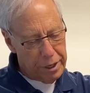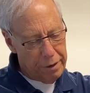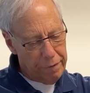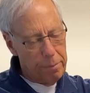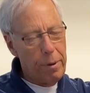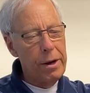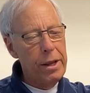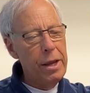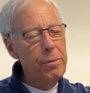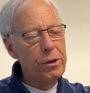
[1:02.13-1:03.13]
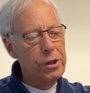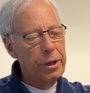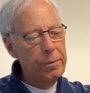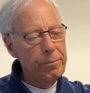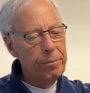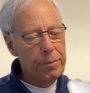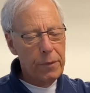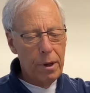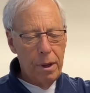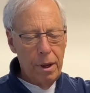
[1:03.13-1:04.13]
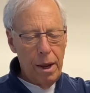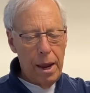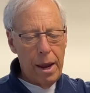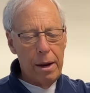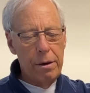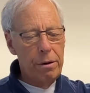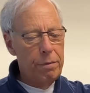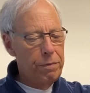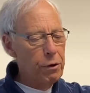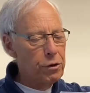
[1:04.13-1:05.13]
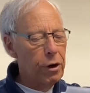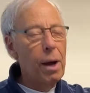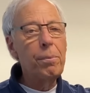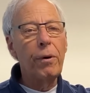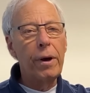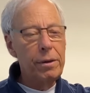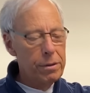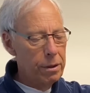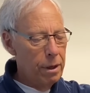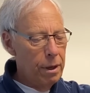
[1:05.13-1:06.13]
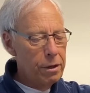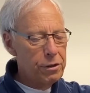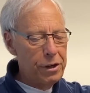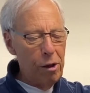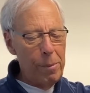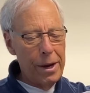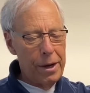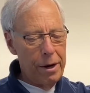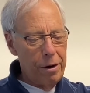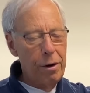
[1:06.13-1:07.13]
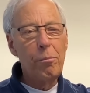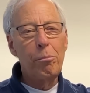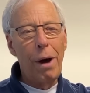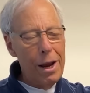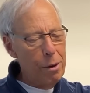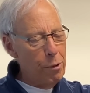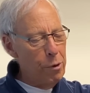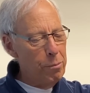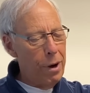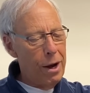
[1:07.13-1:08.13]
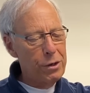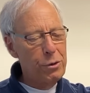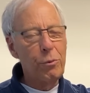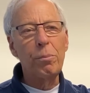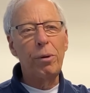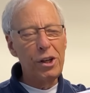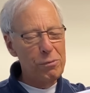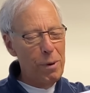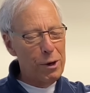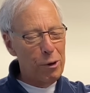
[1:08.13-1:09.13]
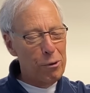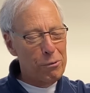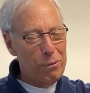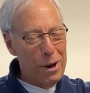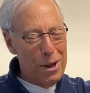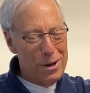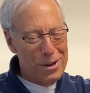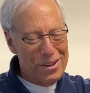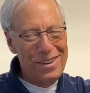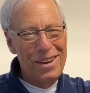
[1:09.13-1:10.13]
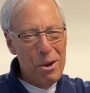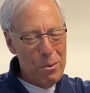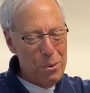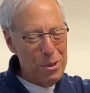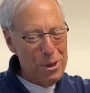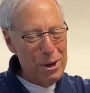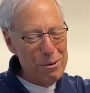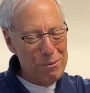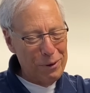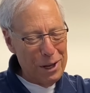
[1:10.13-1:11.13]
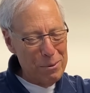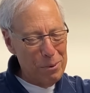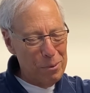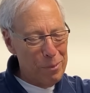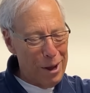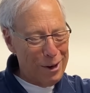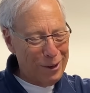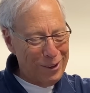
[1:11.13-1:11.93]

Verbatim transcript: give up on imaging and future upgrades, sell my gear, buy a boombox, replace my girlfriend with an inflatable model?